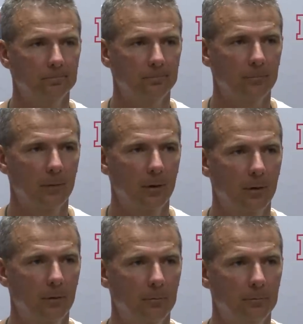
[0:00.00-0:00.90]
Could you see
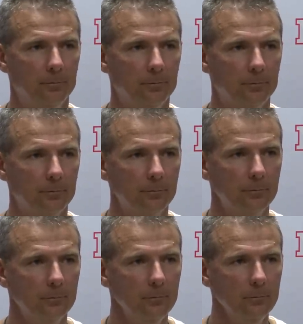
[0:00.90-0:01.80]
a scenario where
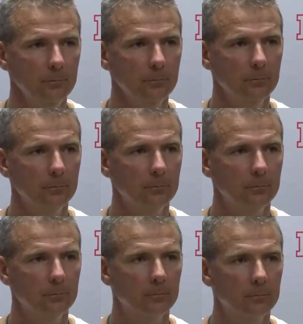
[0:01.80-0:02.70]
Cardale would come in in
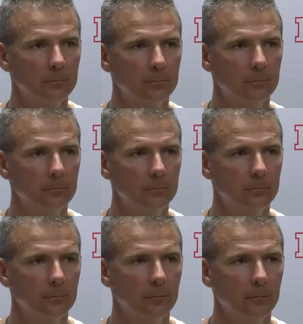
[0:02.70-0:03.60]
these first couple
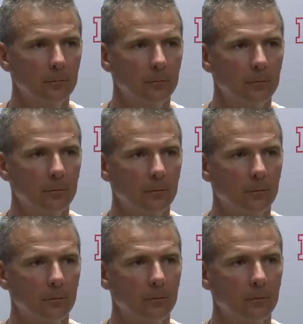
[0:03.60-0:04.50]
games and JT's not
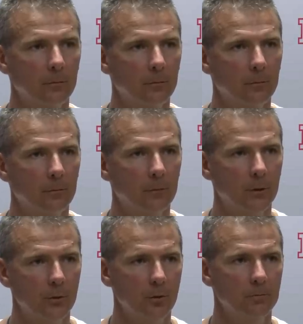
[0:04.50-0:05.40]
doing what you'd like to
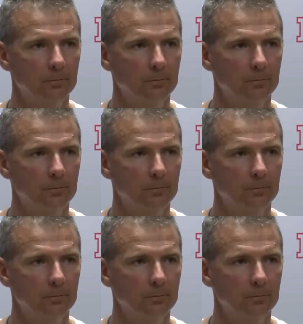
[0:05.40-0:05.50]
Sure.